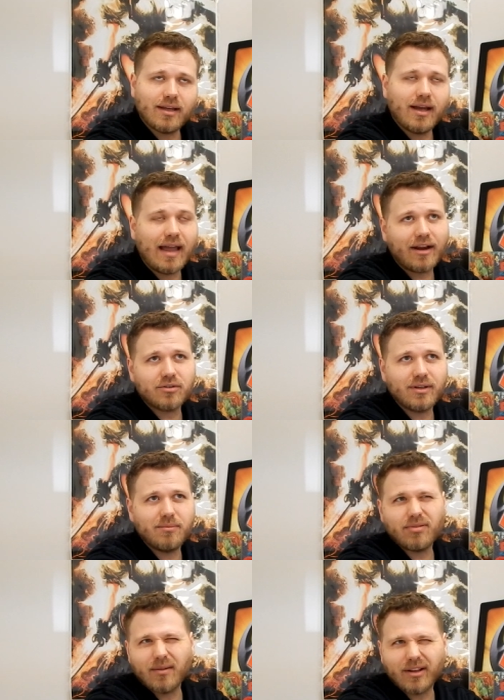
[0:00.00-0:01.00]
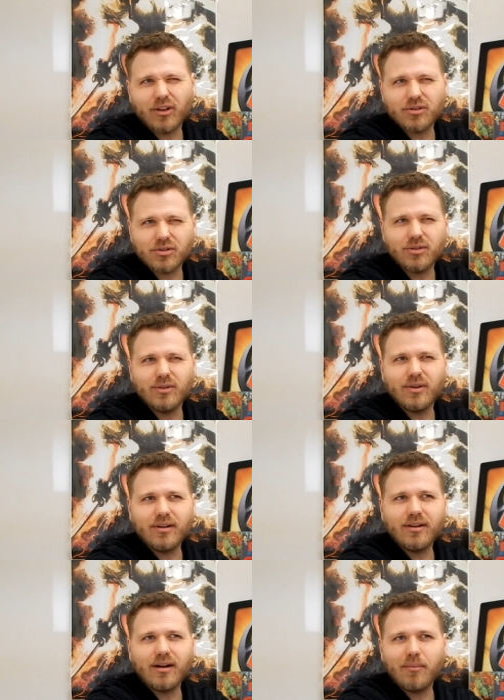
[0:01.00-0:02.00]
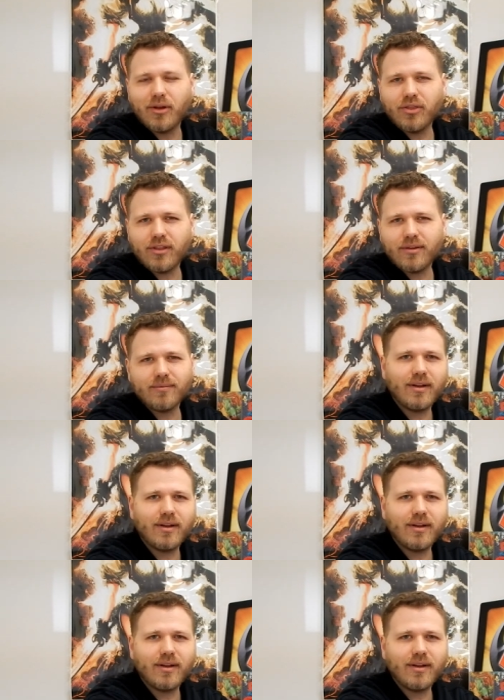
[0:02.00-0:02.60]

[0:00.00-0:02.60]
Uh, actually, probably closer to a month.